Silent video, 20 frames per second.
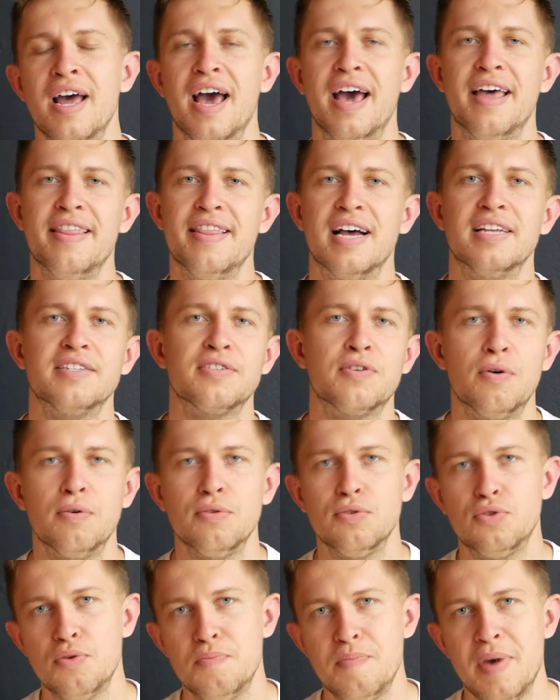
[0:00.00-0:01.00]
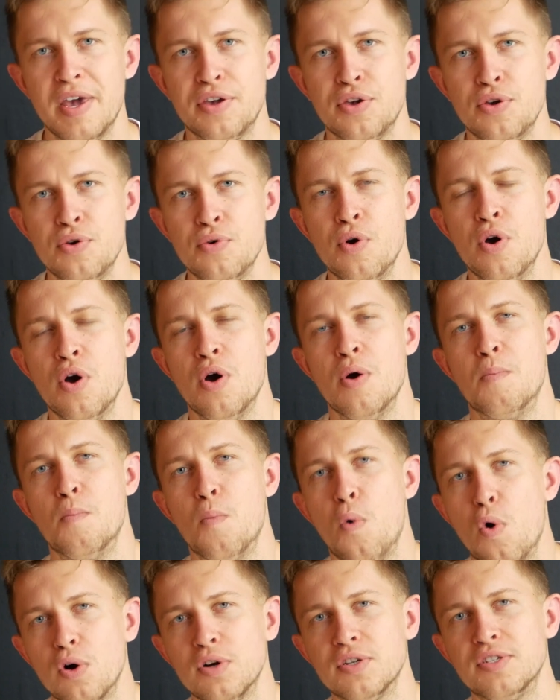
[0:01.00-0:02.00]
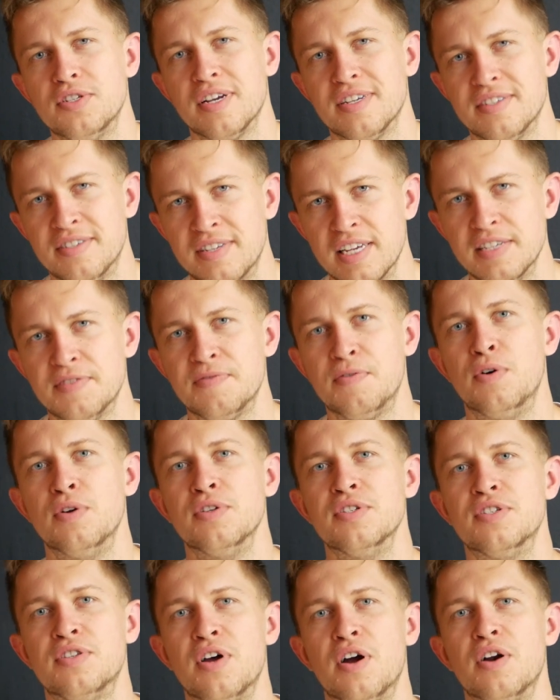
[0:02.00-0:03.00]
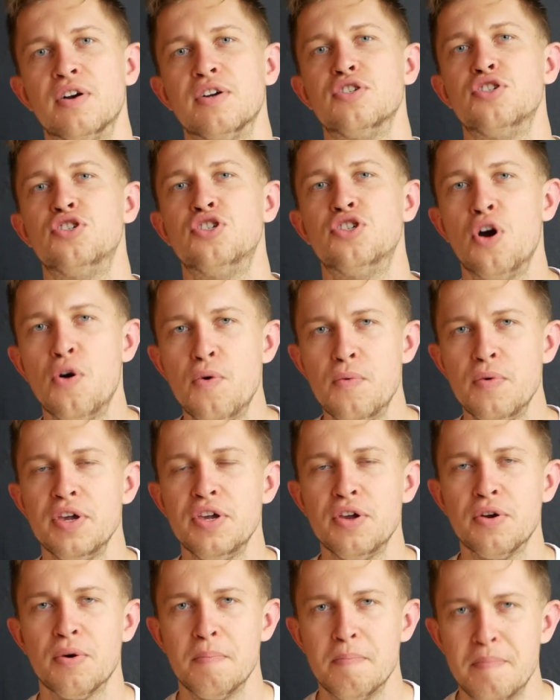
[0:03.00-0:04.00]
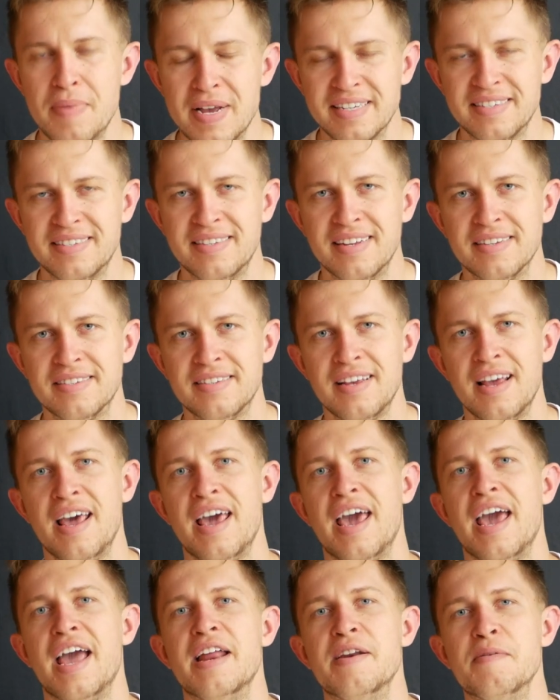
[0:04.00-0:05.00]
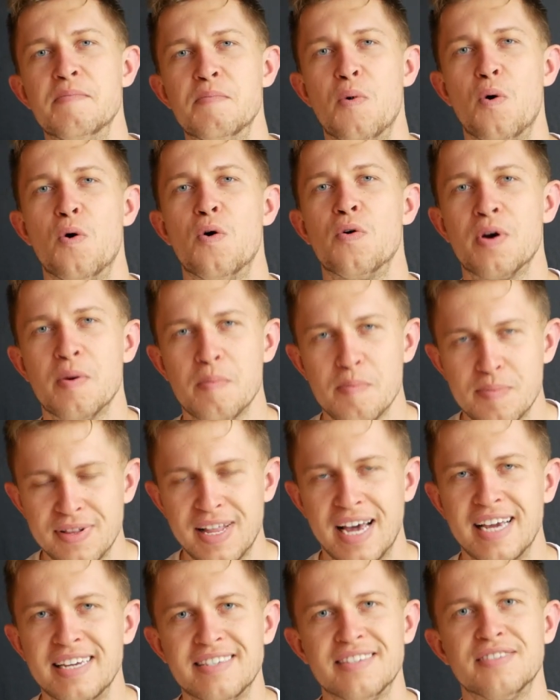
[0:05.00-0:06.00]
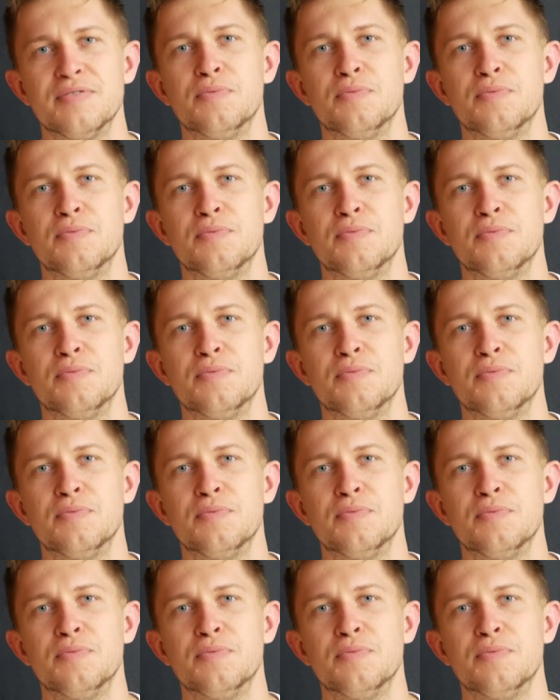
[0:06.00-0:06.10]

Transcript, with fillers: and that's going to make you more successful and start showing your business in more places,